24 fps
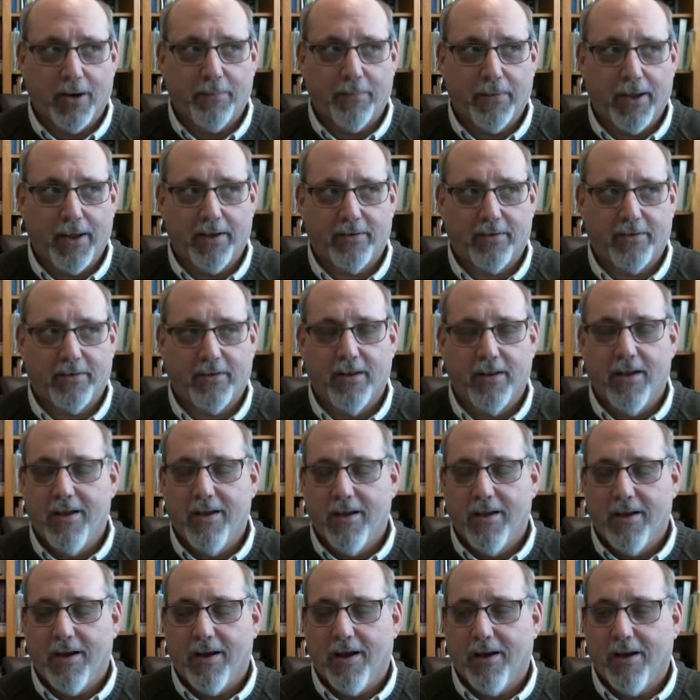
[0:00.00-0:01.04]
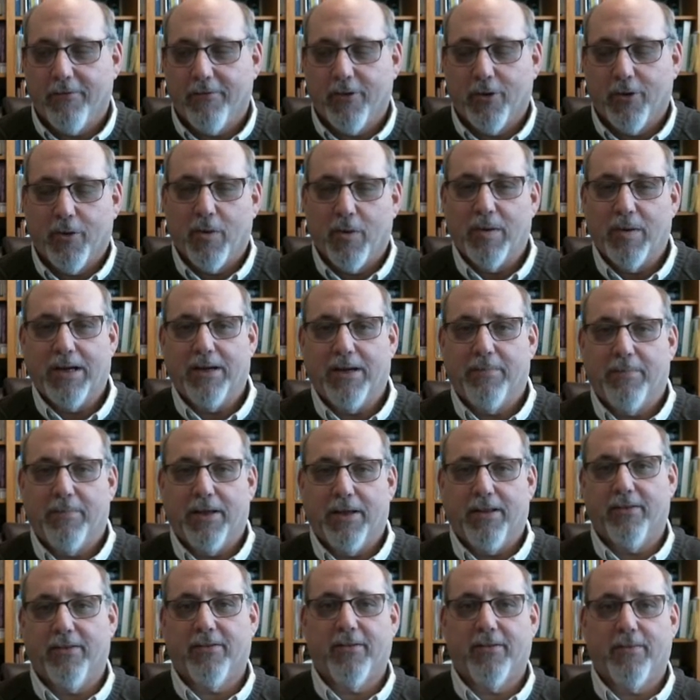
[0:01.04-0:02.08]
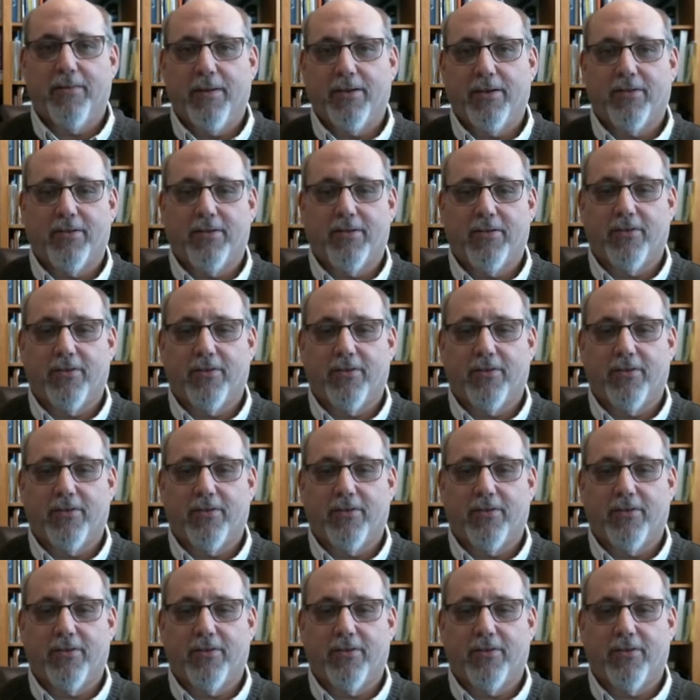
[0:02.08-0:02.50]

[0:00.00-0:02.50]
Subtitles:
pace for where we need to be this semester.